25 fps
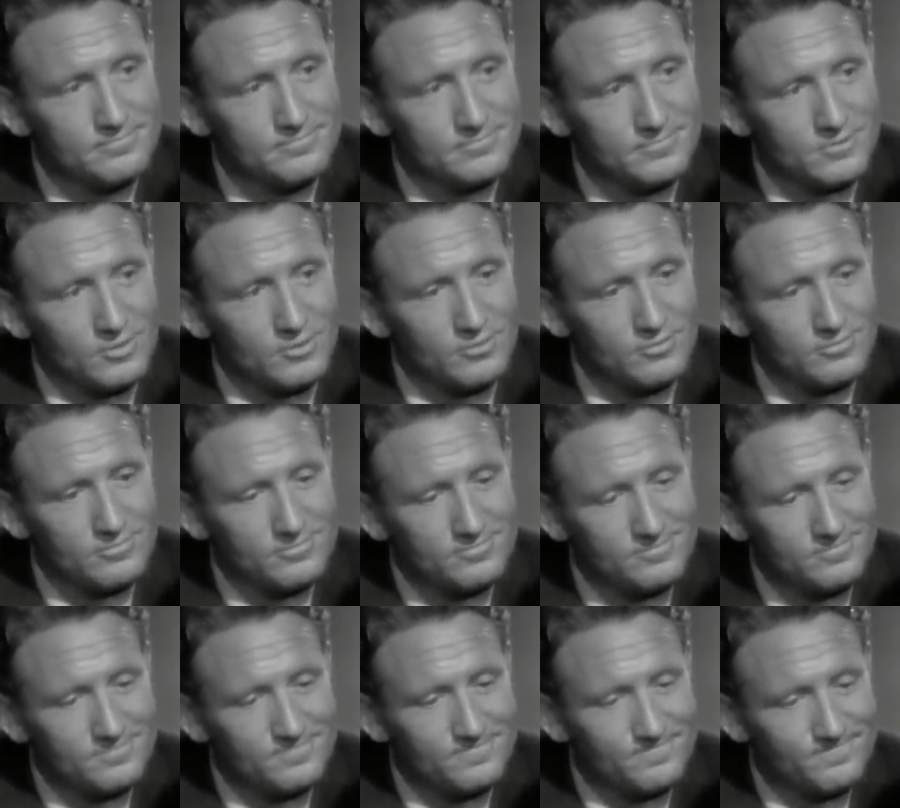You.
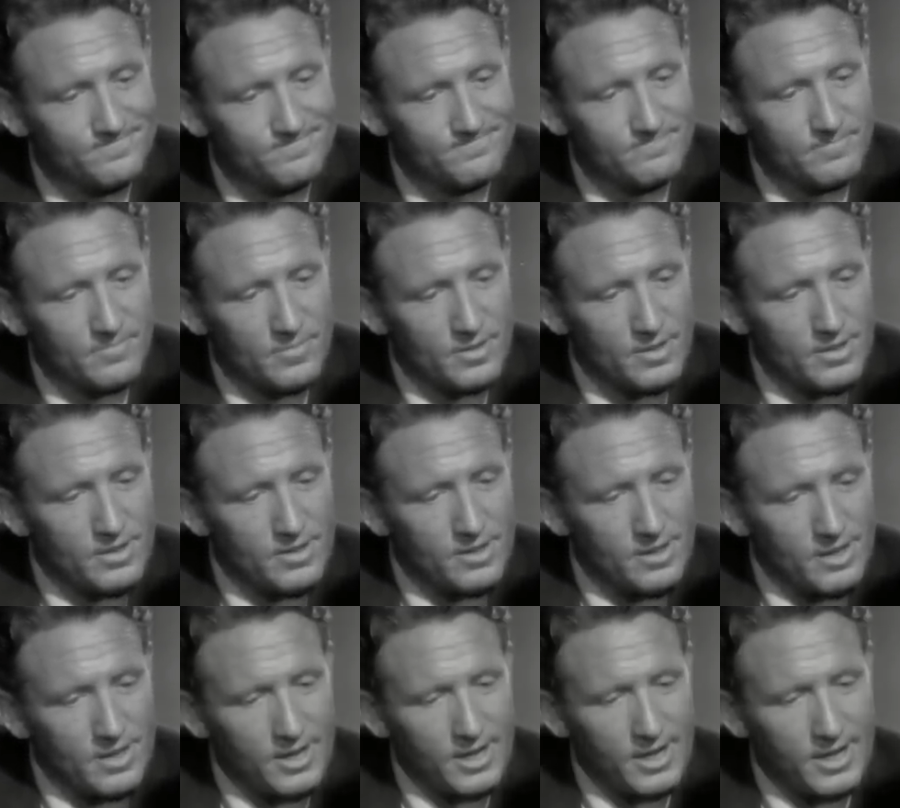
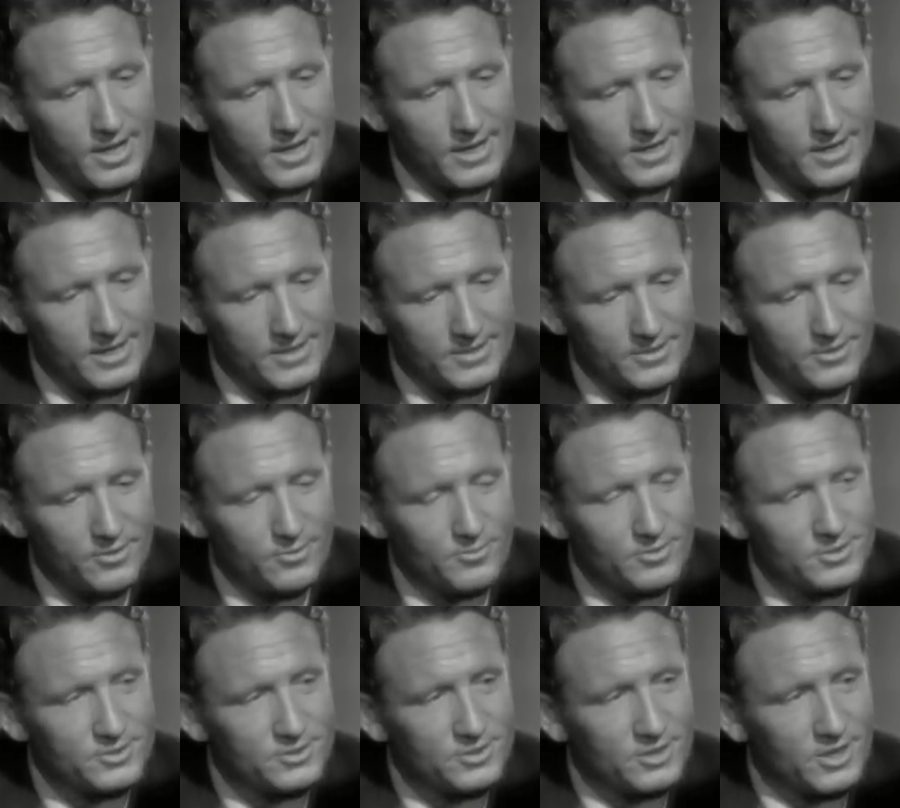I'd like to know
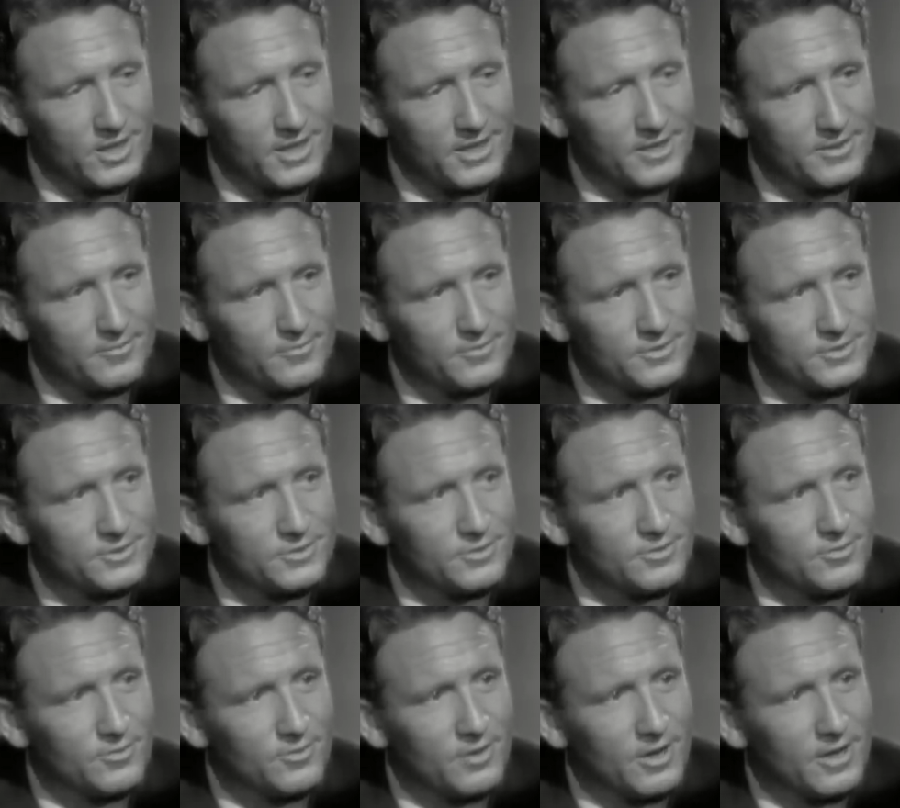what you like and what you
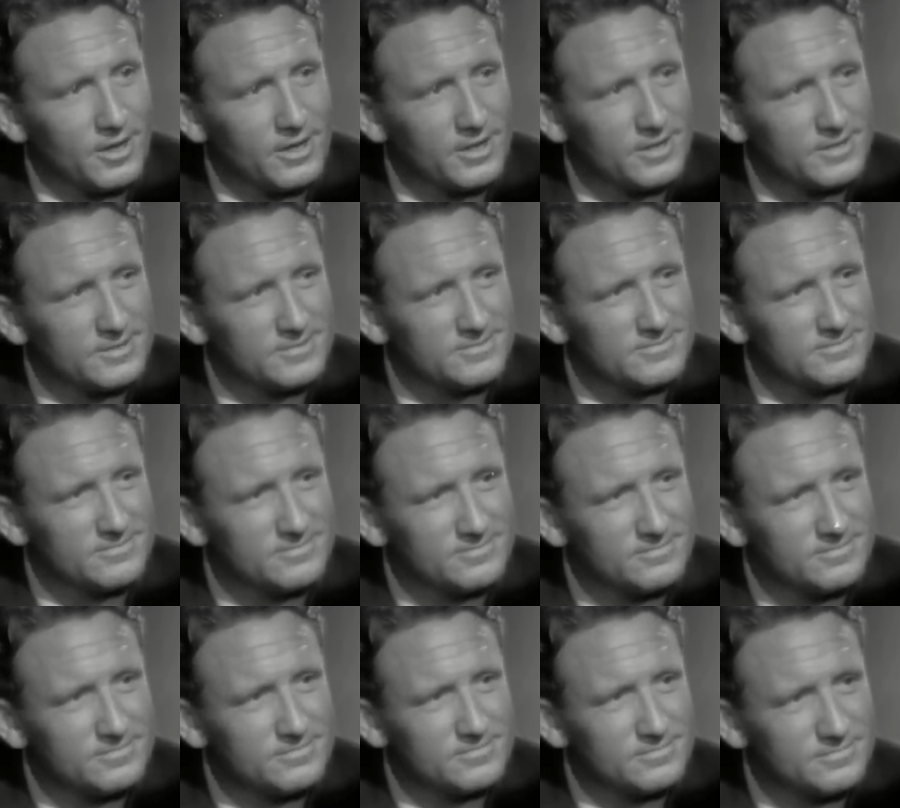don't like,
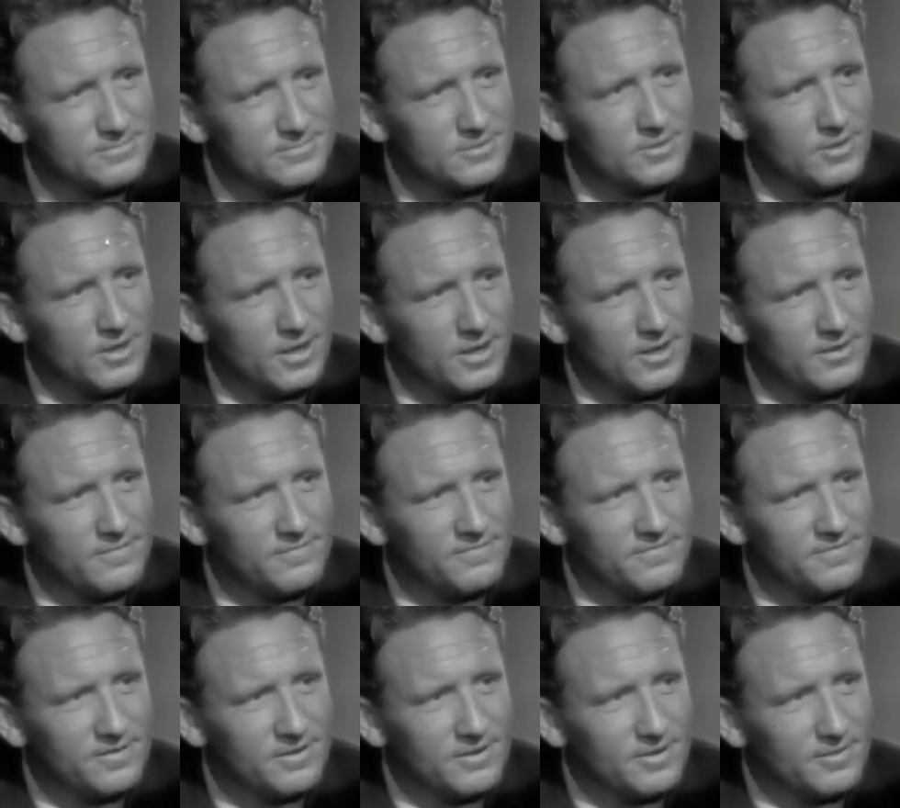and how you
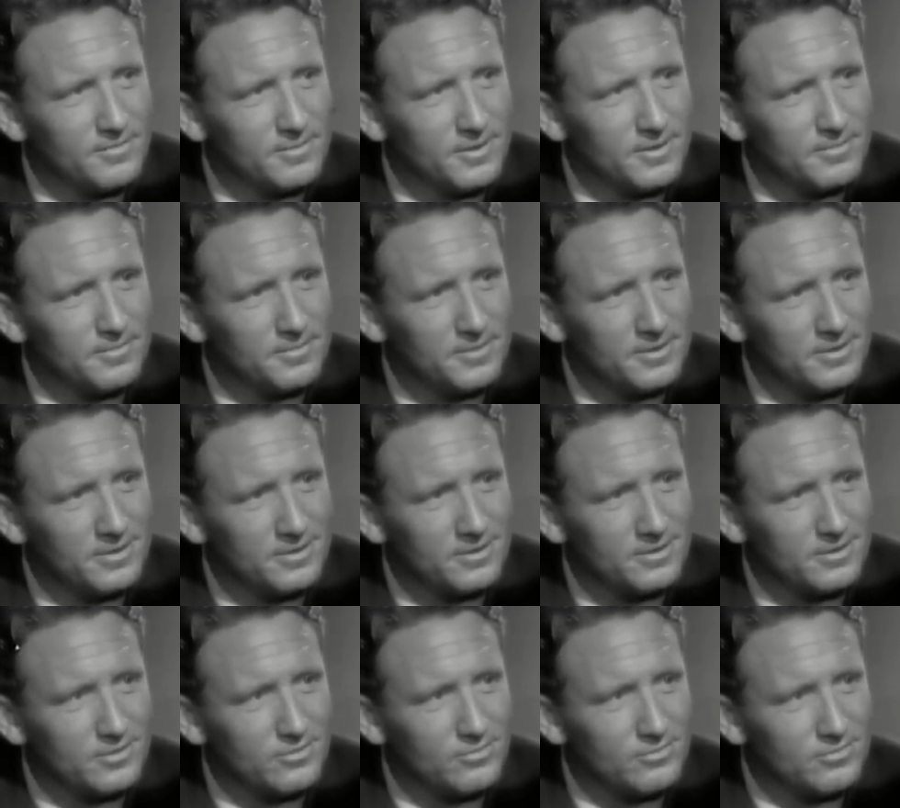feel about being
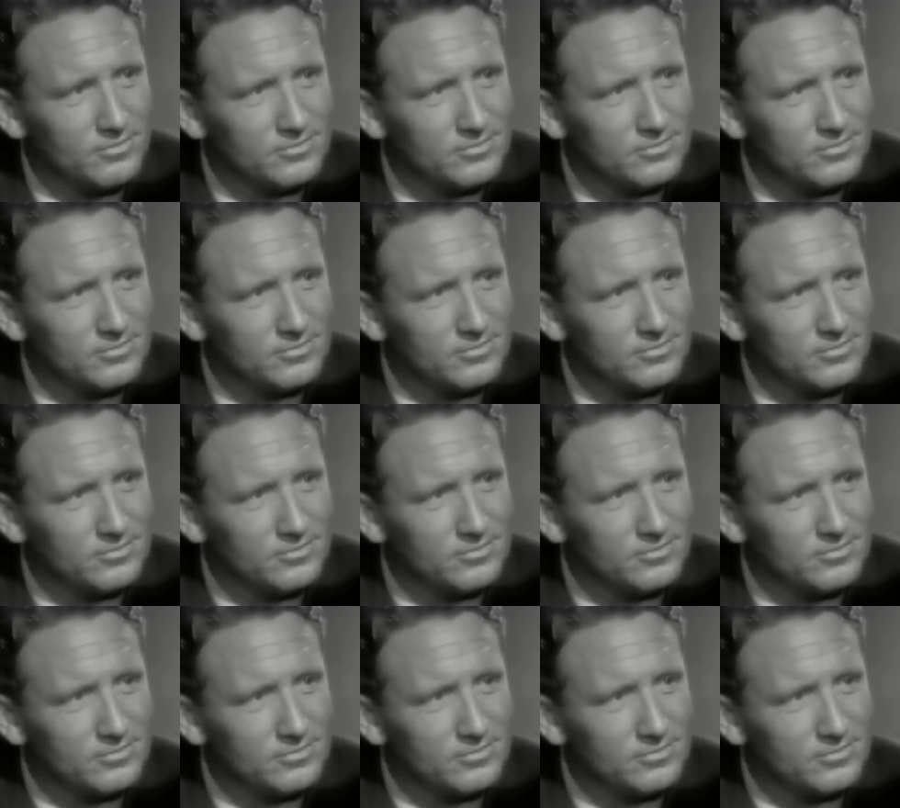you.